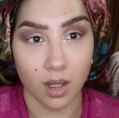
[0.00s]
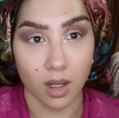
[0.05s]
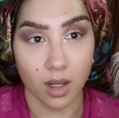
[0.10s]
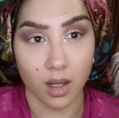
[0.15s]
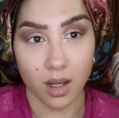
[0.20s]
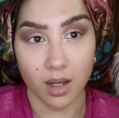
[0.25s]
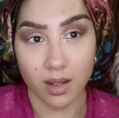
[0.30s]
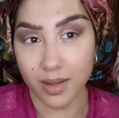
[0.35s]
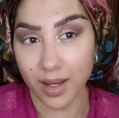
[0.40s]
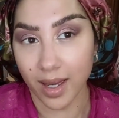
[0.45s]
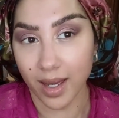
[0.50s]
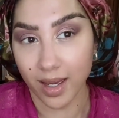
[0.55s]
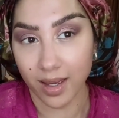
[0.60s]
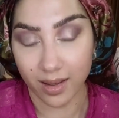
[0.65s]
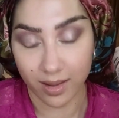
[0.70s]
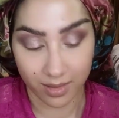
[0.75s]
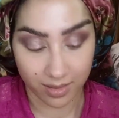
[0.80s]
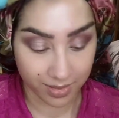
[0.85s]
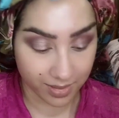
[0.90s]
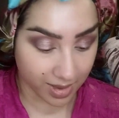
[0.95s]
Okay,
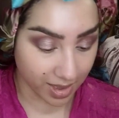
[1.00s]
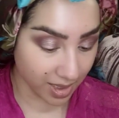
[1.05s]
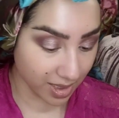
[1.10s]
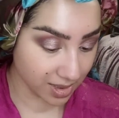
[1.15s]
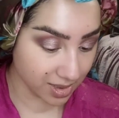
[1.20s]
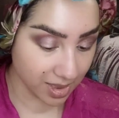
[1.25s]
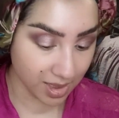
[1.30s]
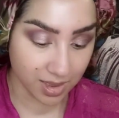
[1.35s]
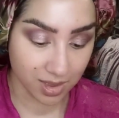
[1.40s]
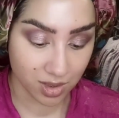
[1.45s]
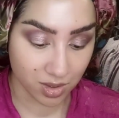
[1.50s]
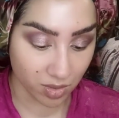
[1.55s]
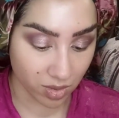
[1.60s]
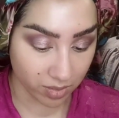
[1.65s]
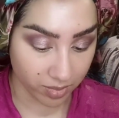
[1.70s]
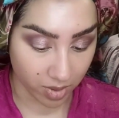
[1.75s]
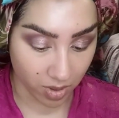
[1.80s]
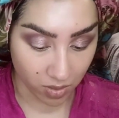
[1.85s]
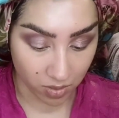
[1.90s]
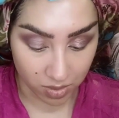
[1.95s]
it didn't do the
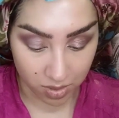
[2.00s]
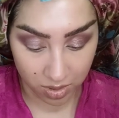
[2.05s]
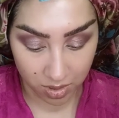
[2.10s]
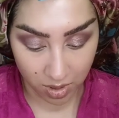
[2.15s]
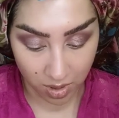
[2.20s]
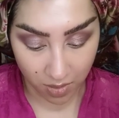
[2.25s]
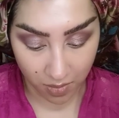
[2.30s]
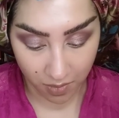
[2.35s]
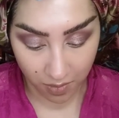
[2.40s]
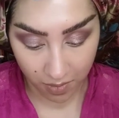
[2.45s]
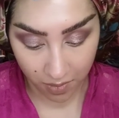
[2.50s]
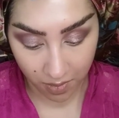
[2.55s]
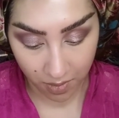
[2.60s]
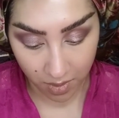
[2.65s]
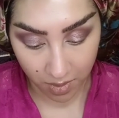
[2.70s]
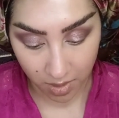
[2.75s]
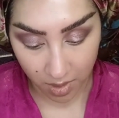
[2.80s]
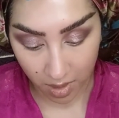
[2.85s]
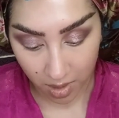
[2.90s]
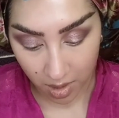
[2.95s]
most.
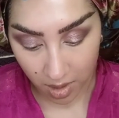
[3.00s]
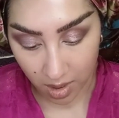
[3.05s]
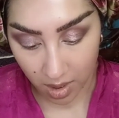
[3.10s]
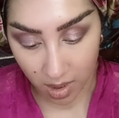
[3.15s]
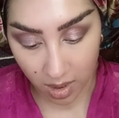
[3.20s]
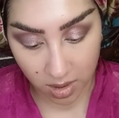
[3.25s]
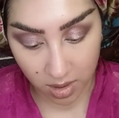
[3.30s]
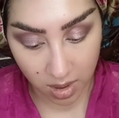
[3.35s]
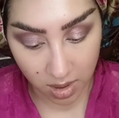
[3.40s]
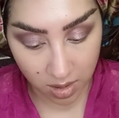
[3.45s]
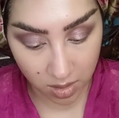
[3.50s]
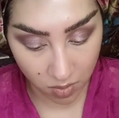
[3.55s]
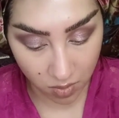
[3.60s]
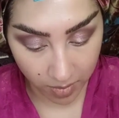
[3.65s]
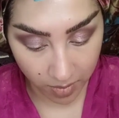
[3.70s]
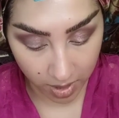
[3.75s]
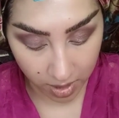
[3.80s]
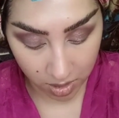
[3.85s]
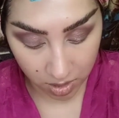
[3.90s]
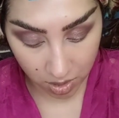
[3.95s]
It didn't do
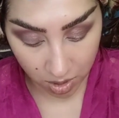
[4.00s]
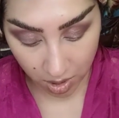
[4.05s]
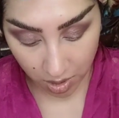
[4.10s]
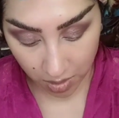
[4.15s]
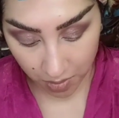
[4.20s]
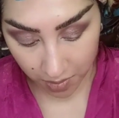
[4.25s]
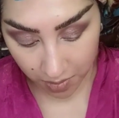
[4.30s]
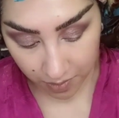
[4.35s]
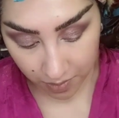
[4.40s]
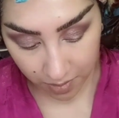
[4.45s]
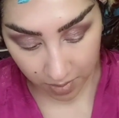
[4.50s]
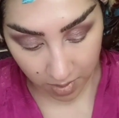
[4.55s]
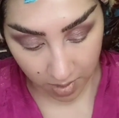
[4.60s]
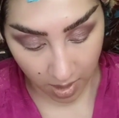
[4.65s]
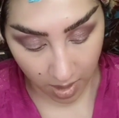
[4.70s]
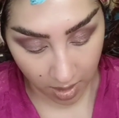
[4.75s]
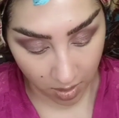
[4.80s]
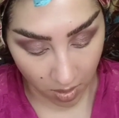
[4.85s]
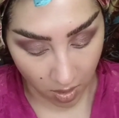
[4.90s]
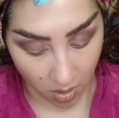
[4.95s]
much. Not
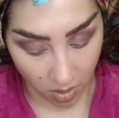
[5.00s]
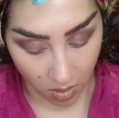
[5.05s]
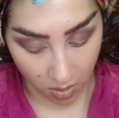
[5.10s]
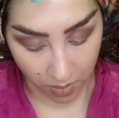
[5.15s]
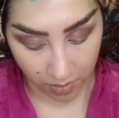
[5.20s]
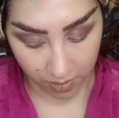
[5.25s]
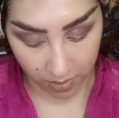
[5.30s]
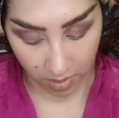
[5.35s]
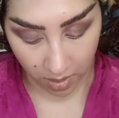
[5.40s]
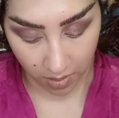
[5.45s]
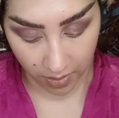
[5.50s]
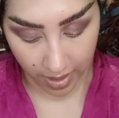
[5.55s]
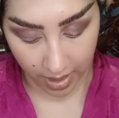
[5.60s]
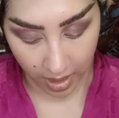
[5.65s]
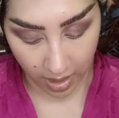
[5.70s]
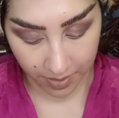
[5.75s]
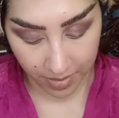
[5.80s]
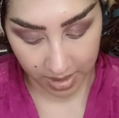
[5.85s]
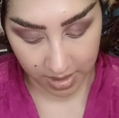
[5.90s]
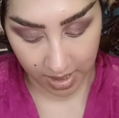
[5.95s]
at all. All right, I'm
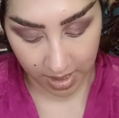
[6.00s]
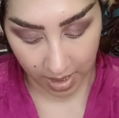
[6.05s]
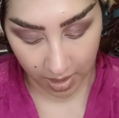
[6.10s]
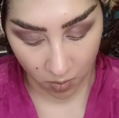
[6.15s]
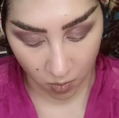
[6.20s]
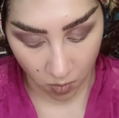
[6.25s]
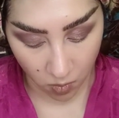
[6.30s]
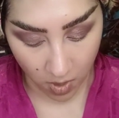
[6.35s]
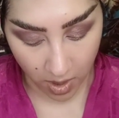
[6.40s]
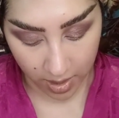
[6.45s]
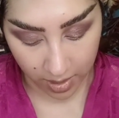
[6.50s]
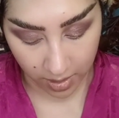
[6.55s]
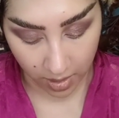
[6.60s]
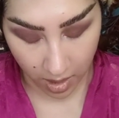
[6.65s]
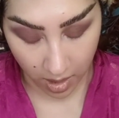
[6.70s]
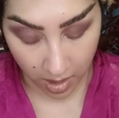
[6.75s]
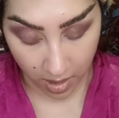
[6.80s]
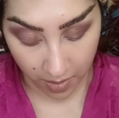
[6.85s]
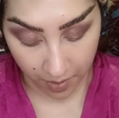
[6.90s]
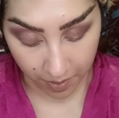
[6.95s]
going to take one
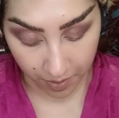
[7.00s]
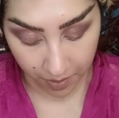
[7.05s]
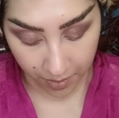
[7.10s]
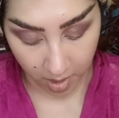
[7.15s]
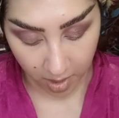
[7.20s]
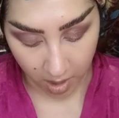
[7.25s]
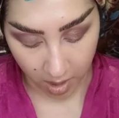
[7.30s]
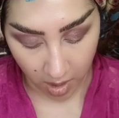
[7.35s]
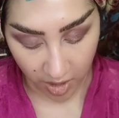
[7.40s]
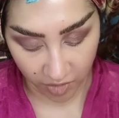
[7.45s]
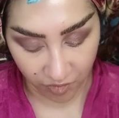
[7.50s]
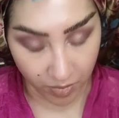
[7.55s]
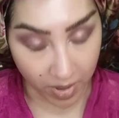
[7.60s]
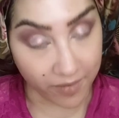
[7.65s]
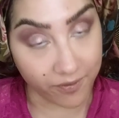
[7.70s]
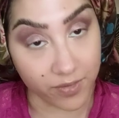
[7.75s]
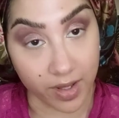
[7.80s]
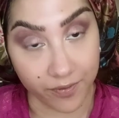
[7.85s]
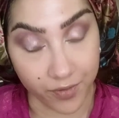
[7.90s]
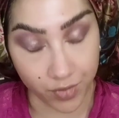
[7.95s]
of my
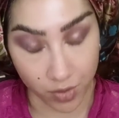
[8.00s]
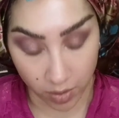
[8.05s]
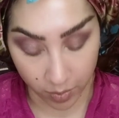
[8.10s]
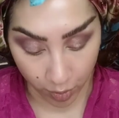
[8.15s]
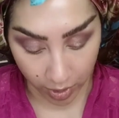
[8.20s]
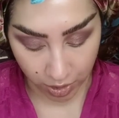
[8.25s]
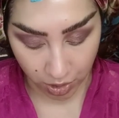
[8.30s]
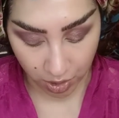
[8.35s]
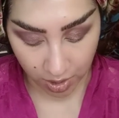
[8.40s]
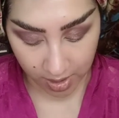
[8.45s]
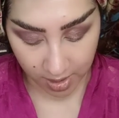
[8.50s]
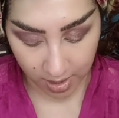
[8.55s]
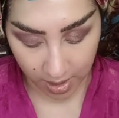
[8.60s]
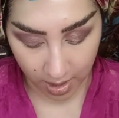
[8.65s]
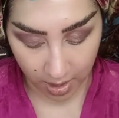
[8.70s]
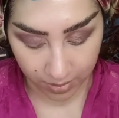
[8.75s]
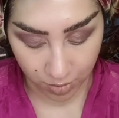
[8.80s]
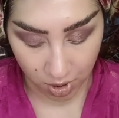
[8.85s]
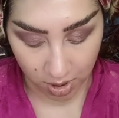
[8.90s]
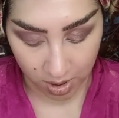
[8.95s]
fluffier brushes, and I'm
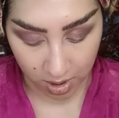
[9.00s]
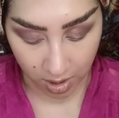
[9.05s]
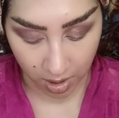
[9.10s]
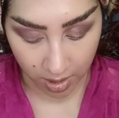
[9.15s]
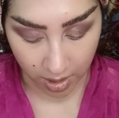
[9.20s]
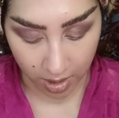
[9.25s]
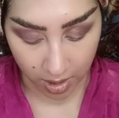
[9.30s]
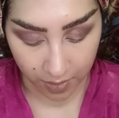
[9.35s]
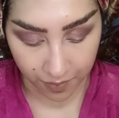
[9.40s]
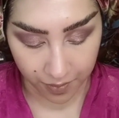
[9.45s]
just going to